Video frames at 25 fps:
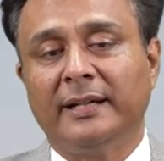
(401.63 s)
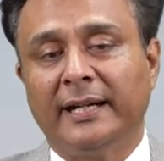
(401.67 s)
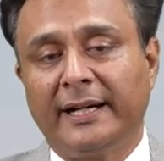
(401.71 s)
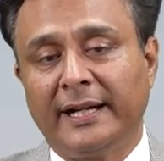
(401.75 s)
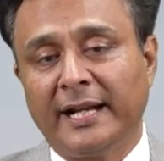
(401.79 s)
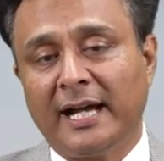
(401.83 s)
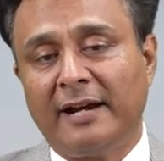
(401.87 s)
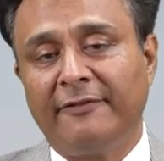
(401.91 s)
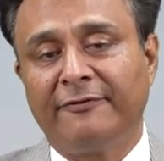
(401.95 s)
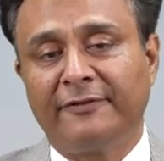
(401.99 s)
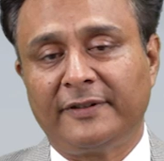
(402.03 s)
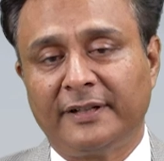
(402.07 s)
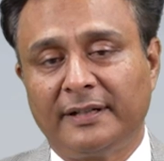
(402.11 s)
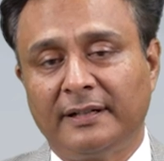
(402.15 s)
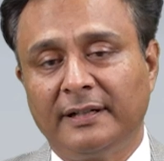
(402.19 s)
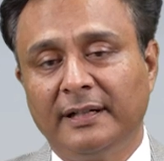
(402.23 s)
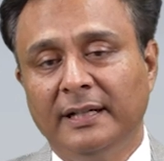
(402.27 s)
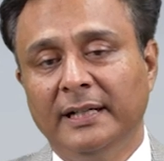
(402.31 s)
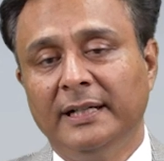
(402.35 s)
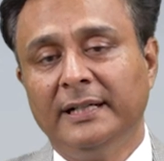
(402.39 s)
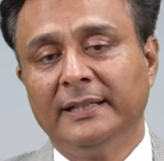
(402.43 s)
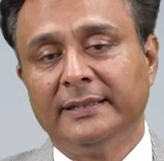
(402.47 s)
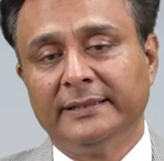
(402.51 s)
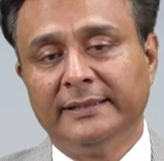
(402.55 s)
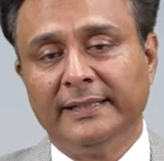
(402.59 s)
and after
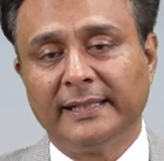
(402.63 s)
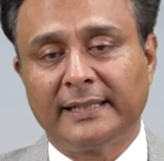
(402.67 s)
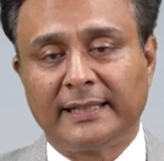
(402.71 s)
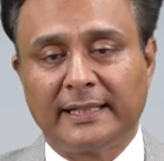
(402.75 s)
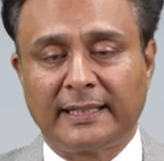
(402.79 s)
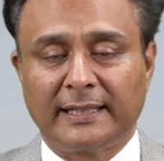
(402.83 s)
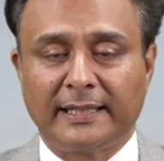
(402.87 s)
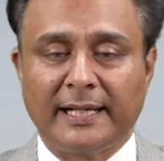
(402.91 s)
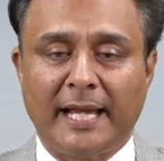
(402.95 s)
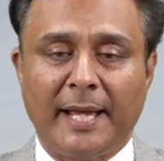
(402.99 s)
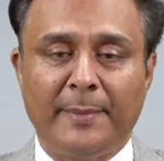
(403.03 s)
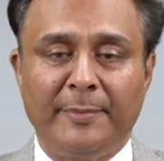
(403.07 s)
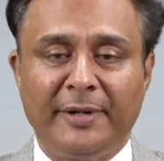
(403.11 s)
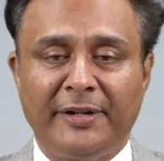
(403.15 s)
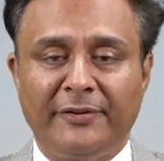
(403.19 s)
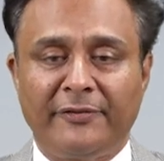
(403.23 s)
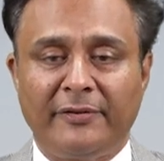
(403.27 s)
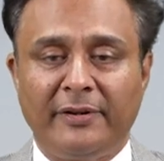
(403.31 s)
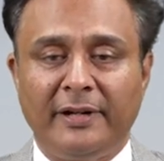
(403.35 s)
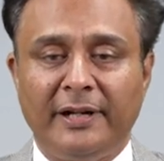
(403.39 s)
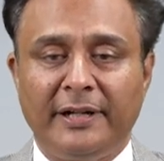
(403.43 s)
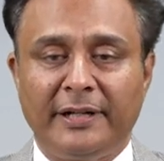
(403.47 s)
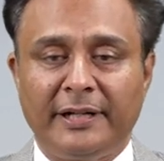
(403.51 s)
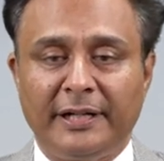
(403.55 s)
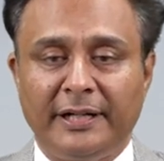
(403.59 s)
the
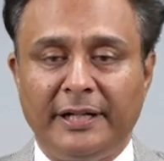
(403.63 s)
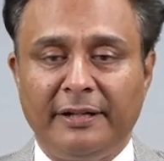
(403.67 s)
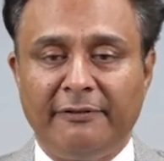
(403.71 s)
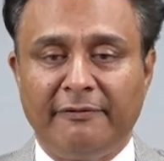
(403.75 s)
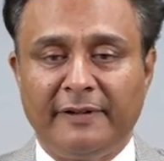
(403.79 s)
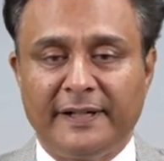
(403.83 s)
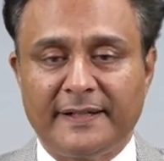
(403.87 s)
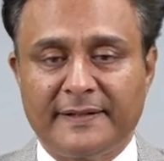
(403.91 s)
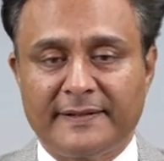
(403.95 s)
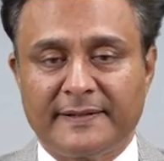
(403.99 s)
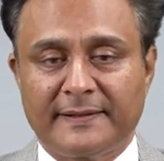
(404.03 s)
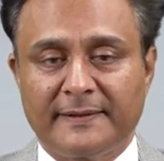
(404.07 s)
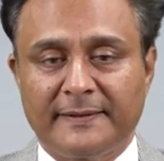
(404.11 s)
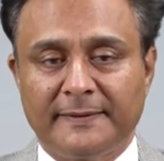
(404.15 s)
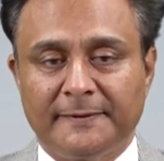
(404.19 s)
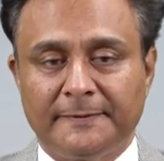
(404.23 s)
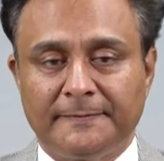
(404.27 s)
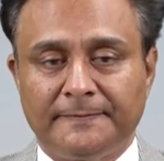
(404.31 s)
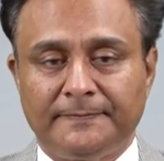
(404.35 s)
climate-related events.